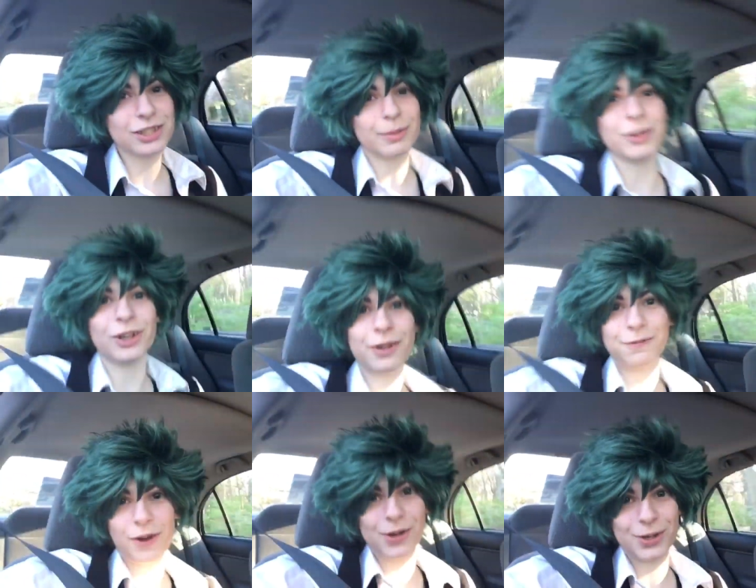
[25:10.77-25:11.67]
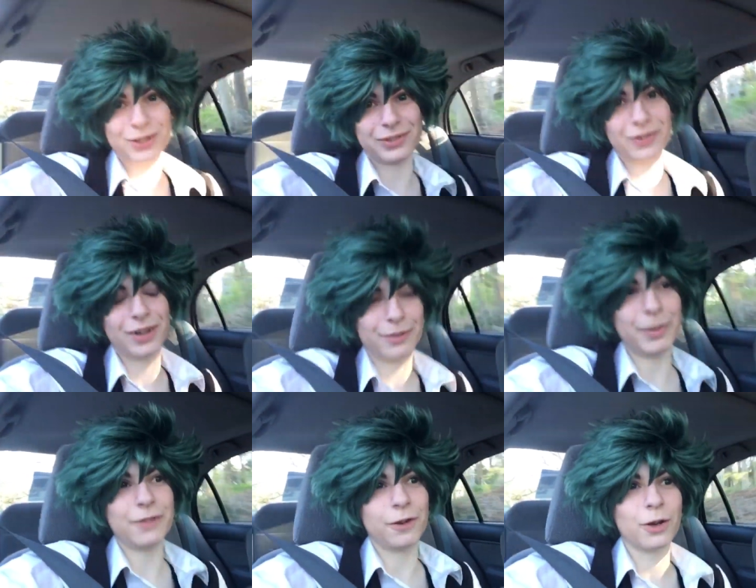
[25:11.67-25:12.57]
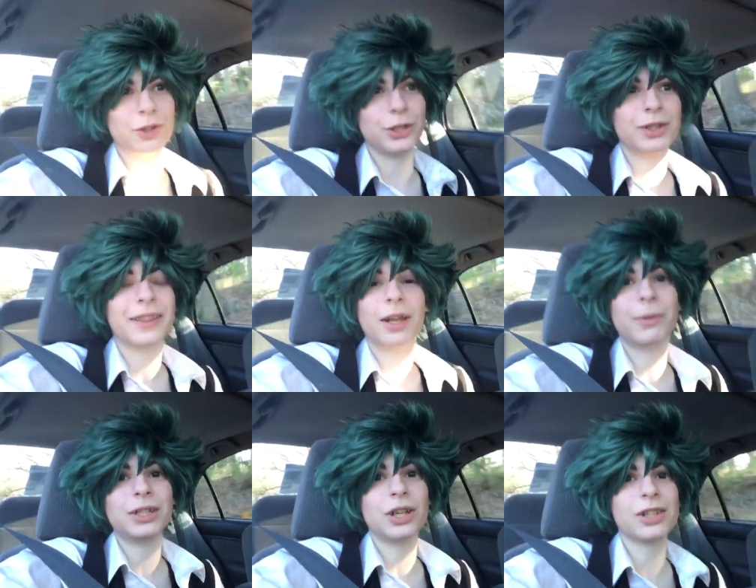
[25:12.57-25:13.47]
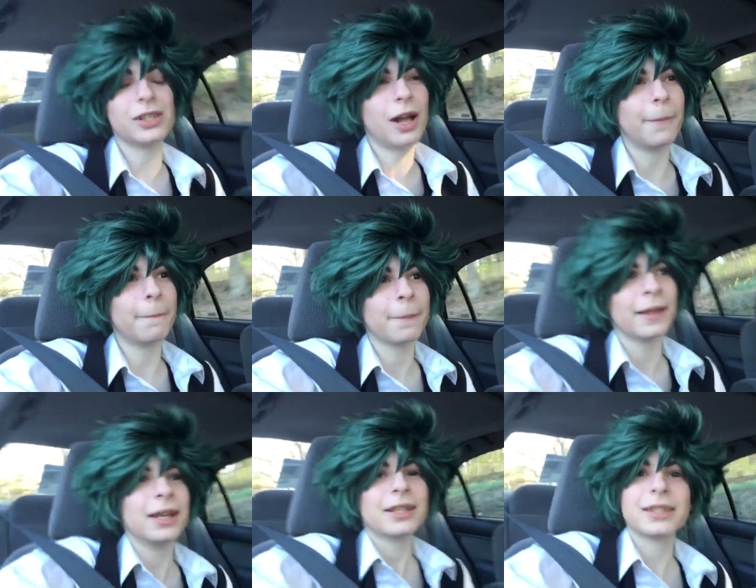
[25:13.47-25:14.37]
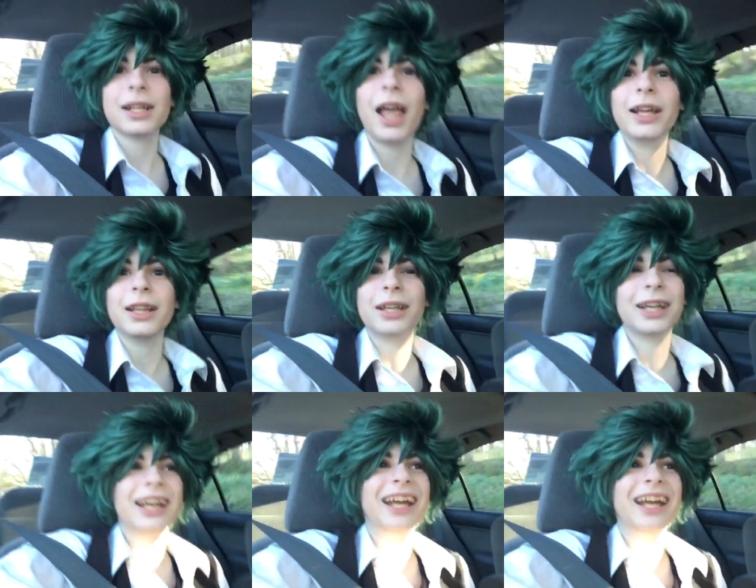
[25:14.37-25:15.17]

some good photos for my photo shoot, and then we took some slightly,